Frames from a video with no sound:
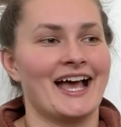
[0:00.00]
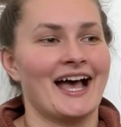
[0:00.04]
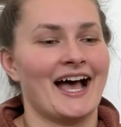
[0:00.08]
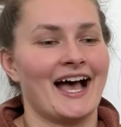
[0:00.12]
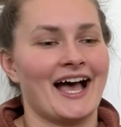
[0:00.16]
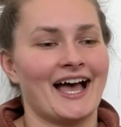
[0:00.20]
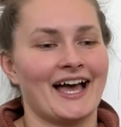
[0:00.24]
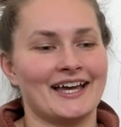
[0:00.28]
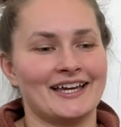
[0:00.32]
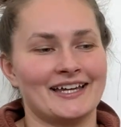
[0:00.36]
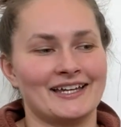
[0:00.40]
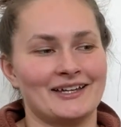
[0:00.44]

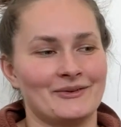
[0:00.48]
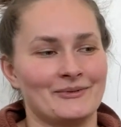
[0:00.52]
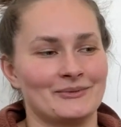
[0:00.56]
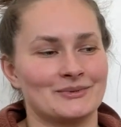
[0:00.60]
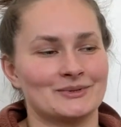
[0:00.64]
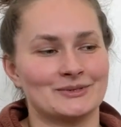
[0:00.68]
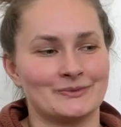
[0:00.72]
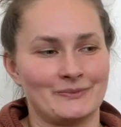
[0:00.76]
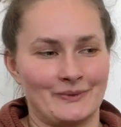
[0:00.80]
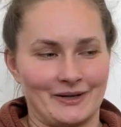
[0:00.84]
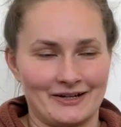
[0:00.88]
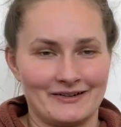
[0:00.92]
I was
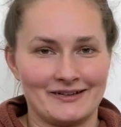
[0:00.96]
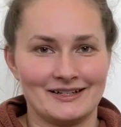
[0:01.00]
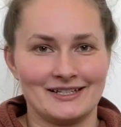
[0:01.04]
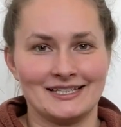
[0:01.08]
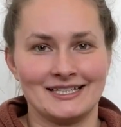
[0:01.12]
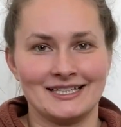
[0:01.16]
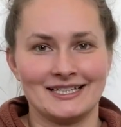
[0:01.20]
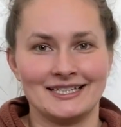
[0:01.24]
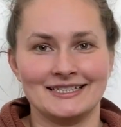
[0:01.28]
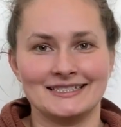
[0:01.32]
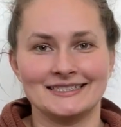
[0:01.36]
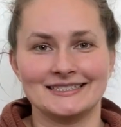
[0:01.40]
wearing
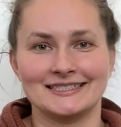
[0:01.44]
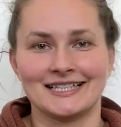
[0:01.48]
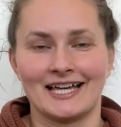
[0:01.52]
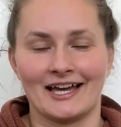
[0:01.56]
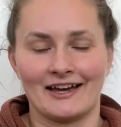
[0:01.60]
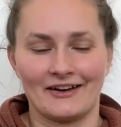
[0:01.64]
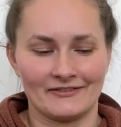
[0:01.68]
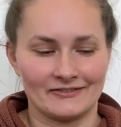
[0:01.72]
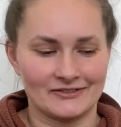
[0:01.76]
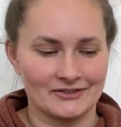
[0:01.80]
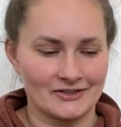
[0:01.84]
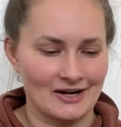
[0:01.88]
these
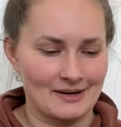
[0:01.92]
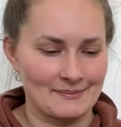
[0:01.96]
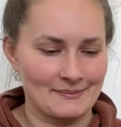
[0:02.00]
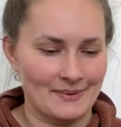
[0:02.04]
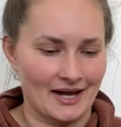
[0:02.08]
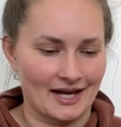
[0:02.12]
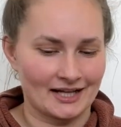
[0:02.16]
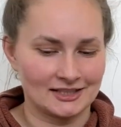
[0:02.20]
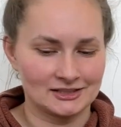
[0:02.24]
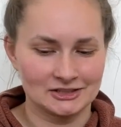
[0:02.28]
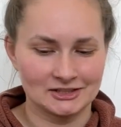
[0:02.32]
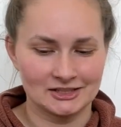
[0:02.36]
after I
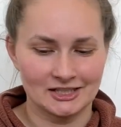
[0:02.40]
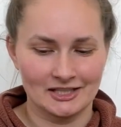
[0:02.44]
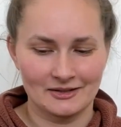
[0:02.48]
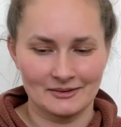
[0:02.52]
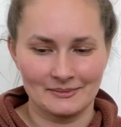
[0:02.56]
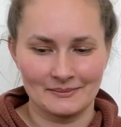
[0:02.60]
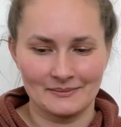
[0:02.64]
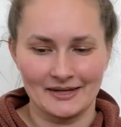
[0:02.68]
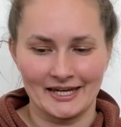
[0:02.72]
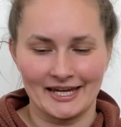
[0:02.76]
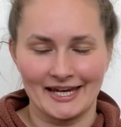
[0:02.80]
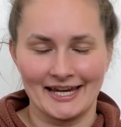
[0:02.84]
patched
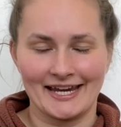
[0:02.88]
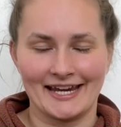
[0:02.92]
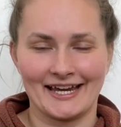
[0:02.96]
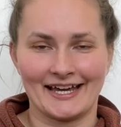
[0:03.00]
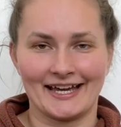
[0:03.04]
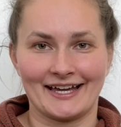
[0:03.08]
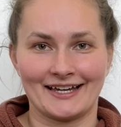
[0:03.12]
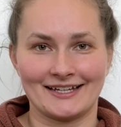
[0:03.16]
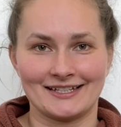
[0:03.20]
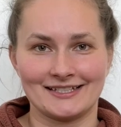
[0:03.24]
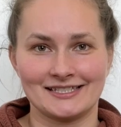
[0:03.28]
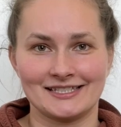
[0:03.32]
them,
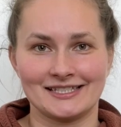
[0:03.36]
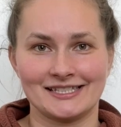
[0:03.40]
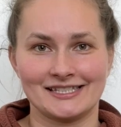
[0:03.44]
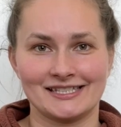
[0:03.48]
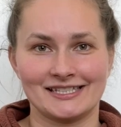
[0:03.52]
and